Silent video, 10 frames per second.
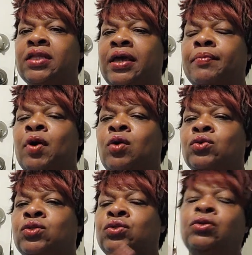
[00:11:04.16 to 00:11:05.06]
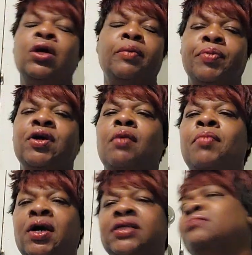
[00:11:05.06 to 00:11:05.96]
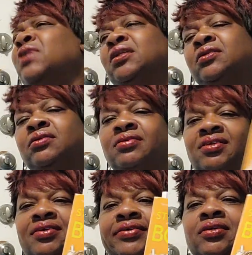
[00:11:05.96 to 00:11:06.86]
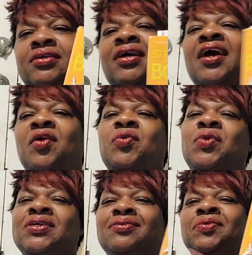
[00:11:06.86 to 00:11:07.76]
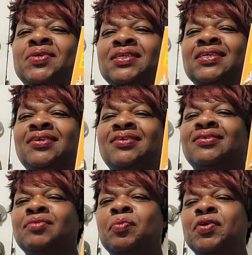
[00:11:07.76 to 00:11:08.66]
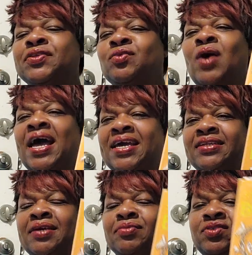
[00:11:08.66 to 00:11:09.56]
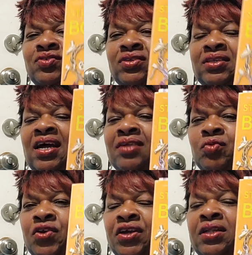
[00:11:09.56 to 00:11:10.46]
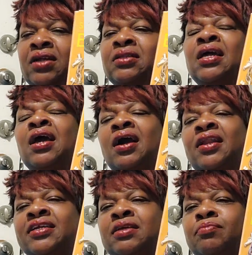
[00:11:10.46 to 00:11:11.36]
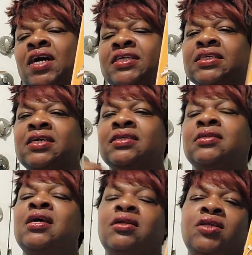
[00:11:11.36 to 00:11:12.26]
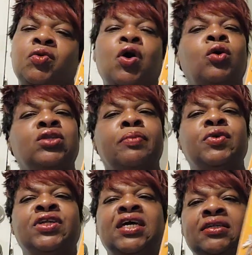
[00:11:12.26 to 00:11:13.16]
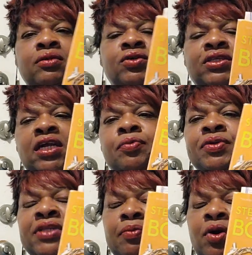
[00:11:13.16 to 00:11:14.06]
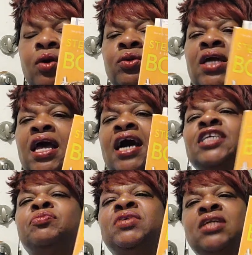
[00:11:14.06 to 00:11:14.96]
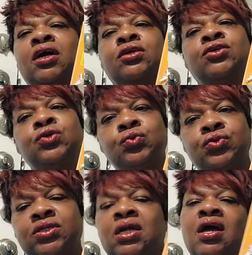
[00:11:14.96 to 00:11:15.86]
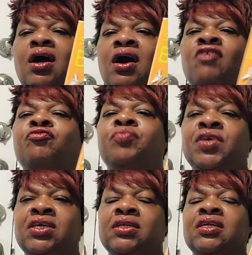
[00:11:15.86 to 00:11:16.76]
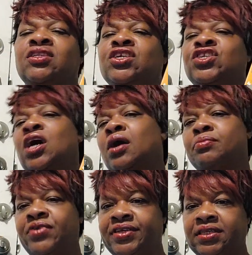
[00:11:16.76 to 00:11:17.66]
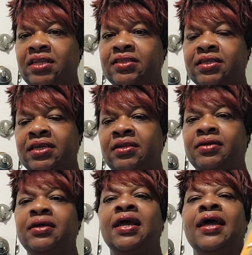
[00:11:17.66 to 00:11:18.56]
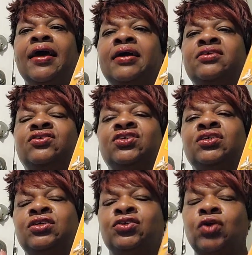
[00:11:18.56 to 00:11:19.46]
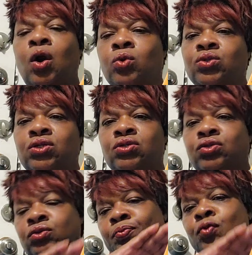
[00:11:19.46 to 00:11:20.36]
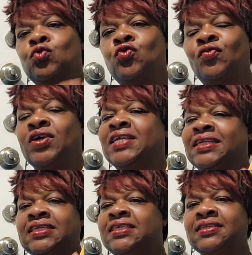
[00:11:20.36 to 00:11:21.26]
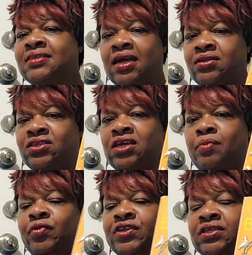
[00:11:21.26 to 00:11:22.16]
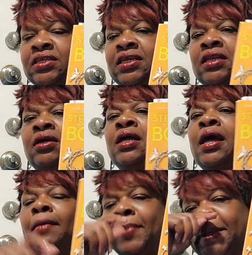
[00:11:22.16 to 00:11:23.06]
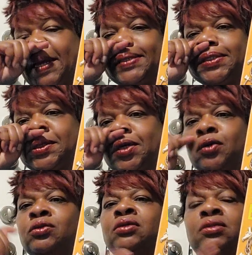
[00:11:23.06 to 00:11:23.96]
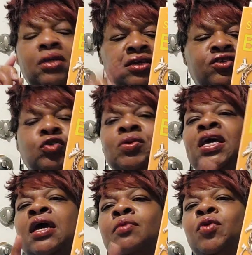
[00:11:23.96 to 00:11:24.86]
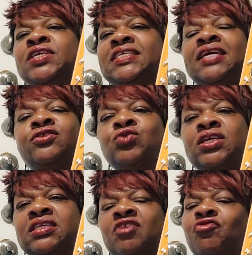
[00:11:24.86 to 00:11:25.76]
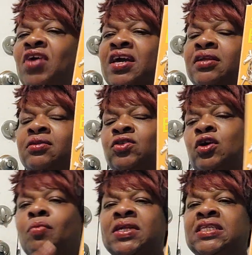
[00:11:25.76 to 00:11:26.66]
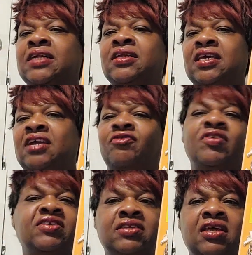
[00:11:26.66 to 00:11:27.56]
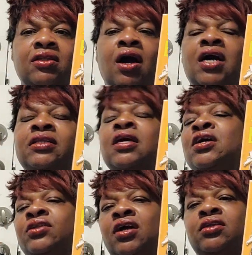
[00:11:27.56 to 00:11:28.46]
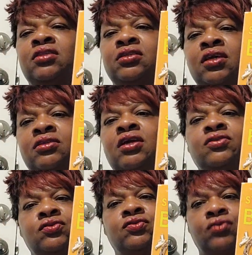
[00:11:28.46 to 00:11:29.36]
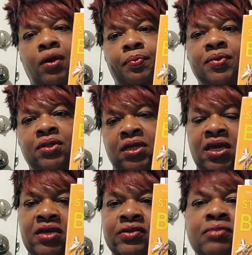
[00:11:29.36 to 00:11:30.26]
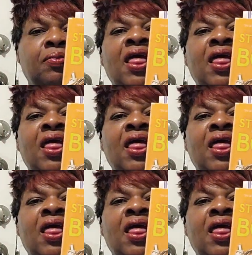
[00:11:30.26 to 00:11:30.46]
them how to pick up body, well, who was there, the person who hired them to start working on collecting bodies because they were out of money, and he was helping them out, has been accused of being the charm bracelet killer, and she is out to prove that he's not the charm bracelet killer. But as you know, excuse me, police, as soon as they find somebody that they can fixate on, they tend to drop the case.